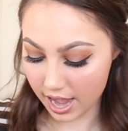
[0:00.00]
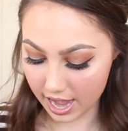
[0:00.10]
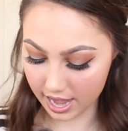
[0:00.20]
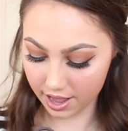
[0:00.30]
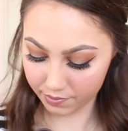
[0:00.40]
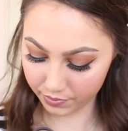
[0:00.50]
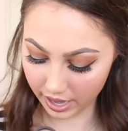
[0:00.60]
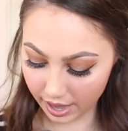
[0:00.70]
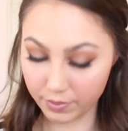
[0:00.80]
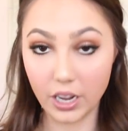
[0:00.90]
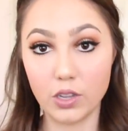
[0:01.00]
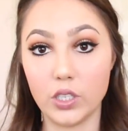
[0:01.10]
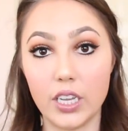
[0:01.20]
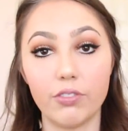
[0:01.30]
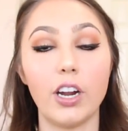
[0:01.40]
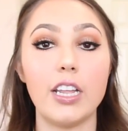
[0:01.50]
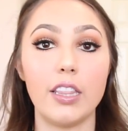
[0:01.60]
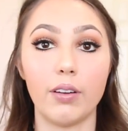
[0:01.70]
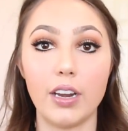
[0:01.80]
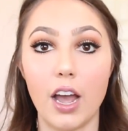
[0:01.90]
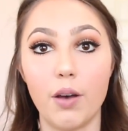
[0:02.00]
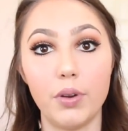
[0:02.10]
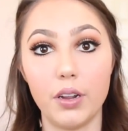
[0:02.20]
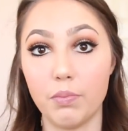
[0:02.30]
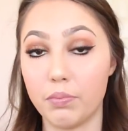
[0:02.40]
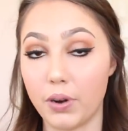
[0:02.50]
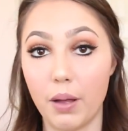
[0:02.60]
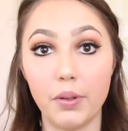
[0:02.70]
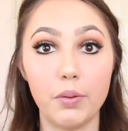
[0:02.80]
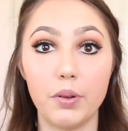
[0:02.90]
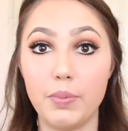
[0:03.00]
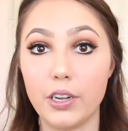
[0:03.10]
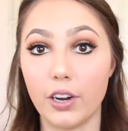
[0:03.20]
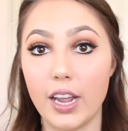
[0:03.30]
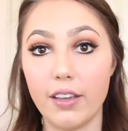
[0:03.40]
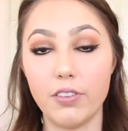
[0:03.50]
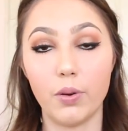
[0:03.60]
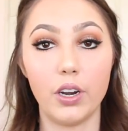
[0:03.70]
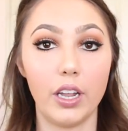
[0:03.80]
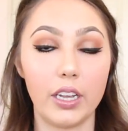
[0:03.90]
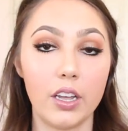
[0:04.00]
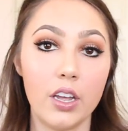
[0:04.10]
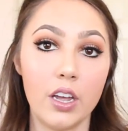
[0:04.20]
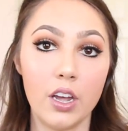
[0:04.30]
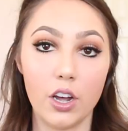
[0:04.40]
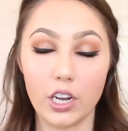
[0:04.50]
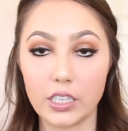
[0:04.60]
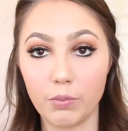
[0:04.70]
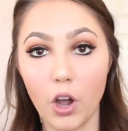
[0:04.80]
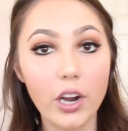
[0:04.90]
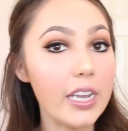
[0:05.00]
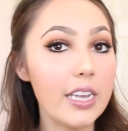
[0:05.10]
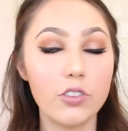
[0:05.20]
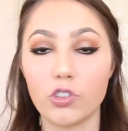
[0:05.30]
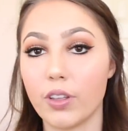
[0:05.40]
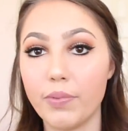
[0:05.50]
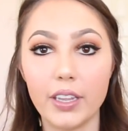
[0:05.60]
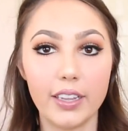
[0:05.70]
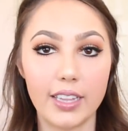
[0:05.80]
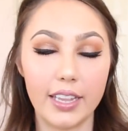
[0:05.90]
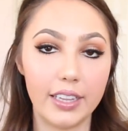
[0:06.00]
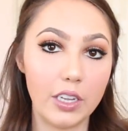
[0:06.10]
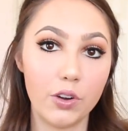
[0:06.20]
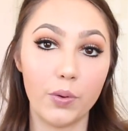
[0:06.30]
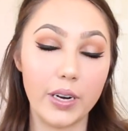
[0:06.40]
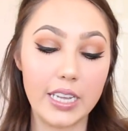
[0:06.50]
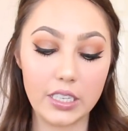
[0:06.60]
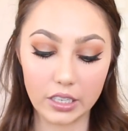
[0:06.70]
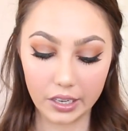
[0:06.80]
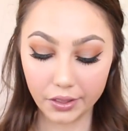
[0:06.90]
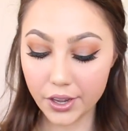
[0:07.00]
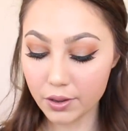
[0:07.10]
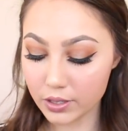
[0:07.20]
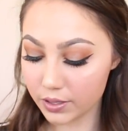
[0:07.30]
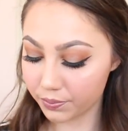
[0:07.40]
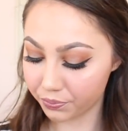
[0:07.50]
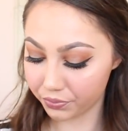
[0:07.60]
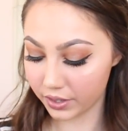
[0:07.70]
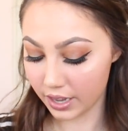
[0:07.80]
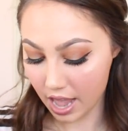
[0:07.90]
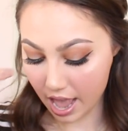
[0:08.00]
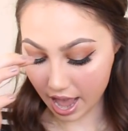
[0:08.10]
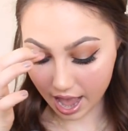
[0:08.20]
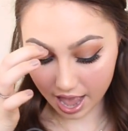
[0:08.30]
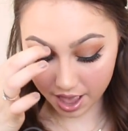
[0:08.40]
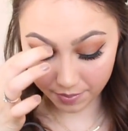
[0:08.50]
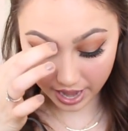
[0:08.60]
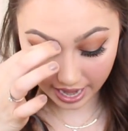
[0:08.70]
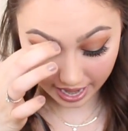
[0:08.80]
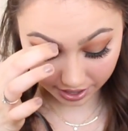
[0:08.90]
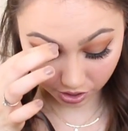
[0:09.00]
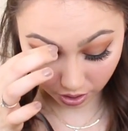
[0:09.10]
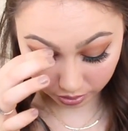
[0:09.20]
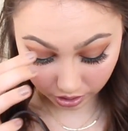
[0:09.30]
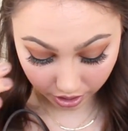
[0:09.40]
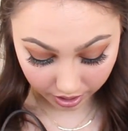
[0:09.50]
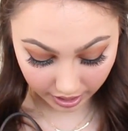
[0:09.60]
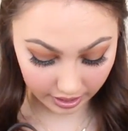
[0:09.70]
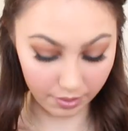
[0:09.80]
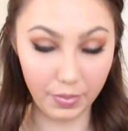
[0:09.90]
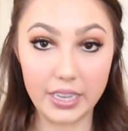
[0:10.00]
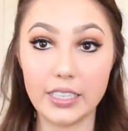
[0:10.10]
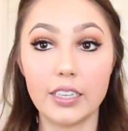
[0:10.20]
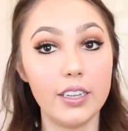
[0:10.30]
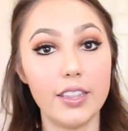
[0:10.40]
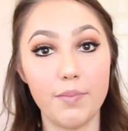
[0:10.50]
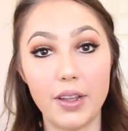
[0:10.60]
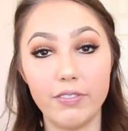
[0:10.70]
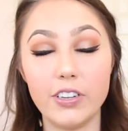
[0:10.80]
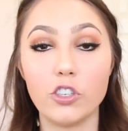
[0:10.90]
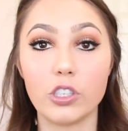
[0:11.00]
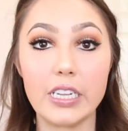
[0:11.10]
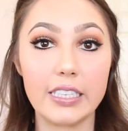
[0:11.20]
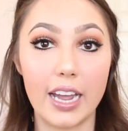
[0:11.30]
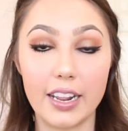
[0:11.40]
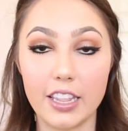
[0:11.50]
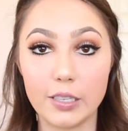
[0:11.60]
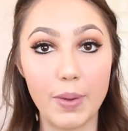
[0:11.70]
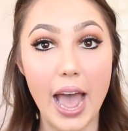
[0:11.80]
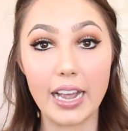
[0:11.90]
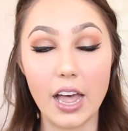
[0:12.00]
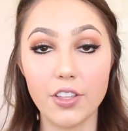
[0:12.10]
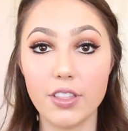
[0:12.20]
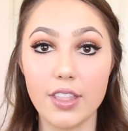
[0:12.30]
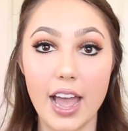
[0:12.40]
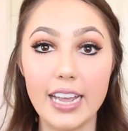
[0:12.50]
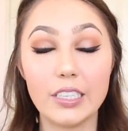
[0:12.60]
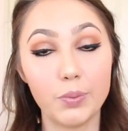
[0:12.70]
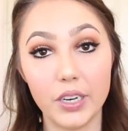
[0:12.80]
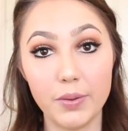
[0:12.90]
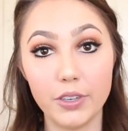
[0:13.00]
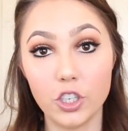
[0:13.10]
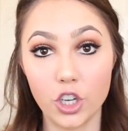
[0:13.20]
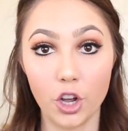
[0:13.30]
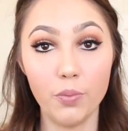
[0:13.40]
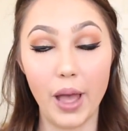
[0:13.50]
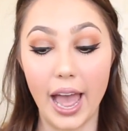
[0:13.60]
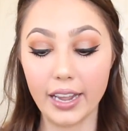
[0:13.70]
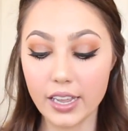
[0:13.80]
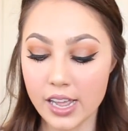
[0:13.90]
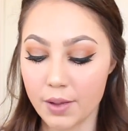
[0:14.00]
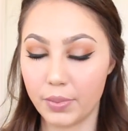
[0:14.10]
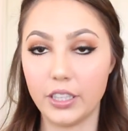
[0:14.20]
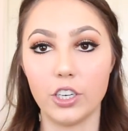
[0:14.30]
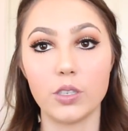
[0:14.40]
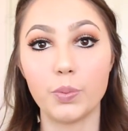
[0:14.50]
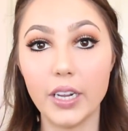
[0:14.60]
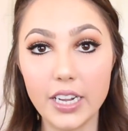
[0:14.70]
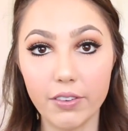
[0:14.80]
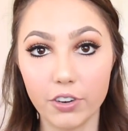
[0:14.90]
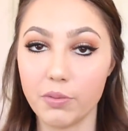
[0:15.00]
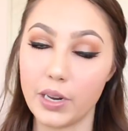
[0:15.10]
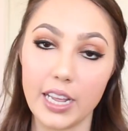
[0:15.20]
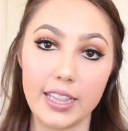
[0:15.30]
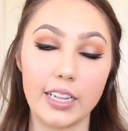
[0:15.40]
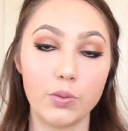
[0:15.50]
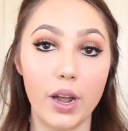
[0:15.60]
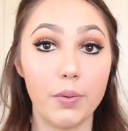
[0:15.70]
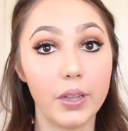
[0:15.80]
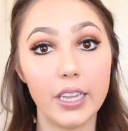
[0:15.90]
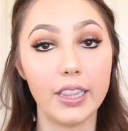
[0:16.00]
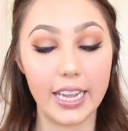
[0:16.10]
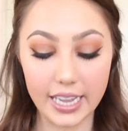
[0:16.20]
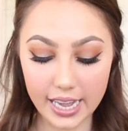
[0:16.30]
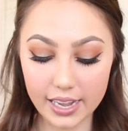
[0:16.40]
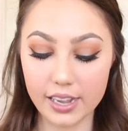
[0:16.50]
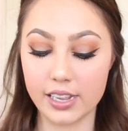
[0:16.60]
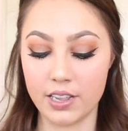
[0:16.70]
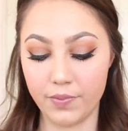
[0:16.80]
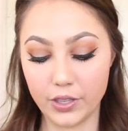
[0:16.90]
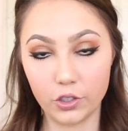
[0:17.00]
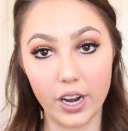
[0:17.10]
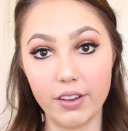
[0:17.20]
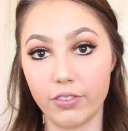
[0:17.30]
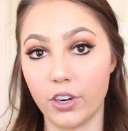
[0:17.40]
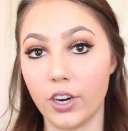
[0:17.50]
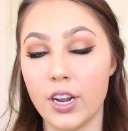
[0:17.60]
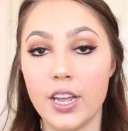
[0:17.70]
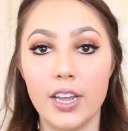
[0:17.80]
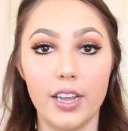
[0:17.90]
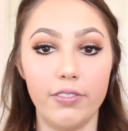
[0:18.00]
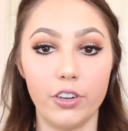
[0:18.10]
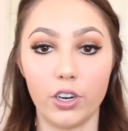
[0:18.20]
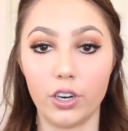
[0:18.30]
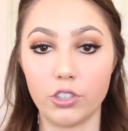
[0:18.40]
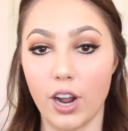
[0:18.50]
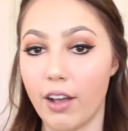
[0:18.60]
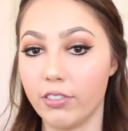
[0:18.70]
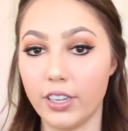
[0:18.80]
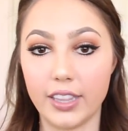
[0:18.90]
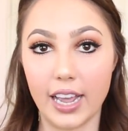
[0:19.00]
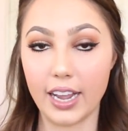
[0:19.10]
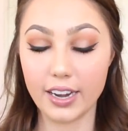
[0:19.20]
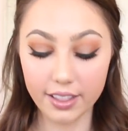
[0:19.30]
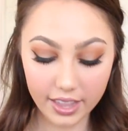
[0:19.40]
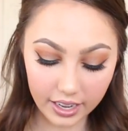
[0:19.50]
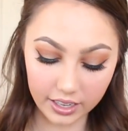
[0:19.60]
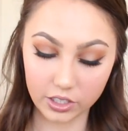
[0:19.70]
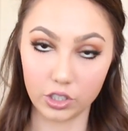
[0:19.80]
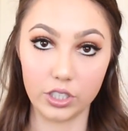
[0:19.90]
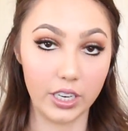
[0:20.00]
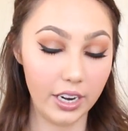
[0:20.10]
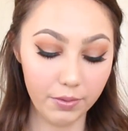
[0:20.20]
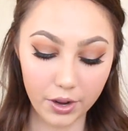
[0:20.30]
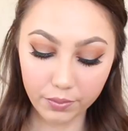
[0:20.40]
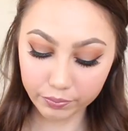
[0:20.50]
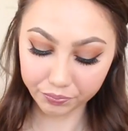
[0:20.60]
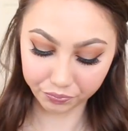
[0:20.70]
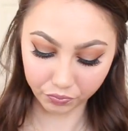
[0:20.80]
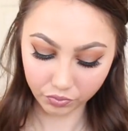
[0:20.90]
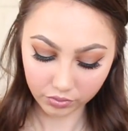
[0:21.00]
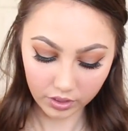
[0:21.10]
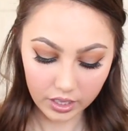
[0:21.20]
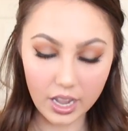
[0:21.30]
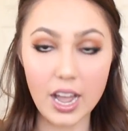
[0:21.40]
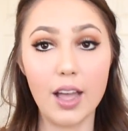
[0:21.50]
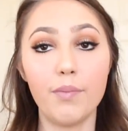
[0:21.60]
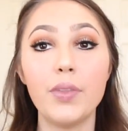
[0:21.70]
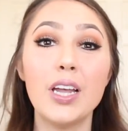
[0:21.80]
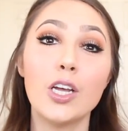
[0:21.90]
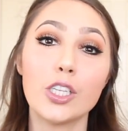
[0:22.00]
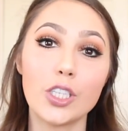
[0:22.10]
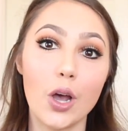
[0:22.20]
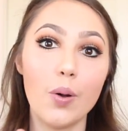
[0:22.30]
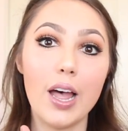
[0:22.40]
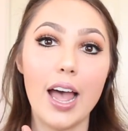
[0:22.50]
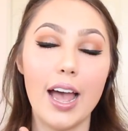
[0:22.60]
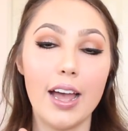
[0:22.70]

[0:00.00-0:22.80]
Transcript: Um, I'm not using it for anything right now, but it probably would be great if you wanted to like hook some car keys or something like that that you don't want to easily lose. Um, and those are like the basically the main features inside of this bag. Other than that, it's pretty much a tote bag, but there's plenty of room in it, and that's why I really like it. Um, it's great for if you're traveling, that kind of thing, because there's a ton of room. Um, so